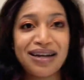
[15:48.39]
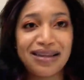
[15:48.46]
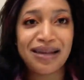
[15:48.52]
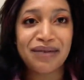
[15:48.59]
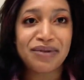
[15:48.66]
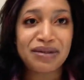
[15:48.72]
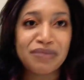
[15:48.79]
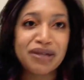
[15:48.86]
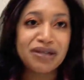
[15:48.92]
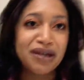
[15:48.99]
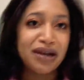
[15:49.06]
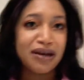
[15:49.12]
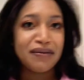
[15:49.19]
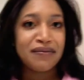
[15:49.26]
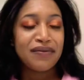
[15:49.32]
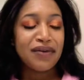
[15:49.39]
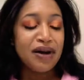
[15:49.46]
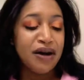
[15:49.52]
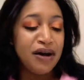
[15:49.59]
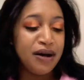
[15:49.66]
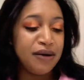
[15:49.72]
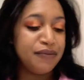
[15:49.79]
That was a mistake.
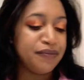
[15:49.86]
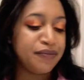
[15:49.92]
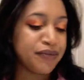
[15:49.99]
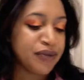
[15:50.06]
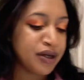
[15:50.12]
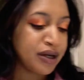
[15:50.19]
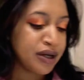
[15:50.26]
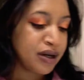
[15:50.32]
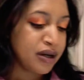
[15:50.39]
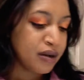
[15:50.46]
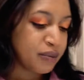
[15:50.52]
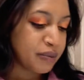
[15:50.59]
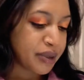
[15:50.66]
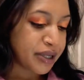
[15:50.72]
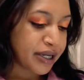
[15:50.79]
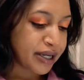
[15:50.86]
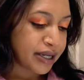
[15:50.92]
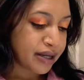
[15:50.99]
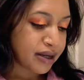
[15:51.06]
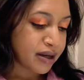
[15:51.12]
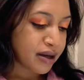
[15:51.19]
But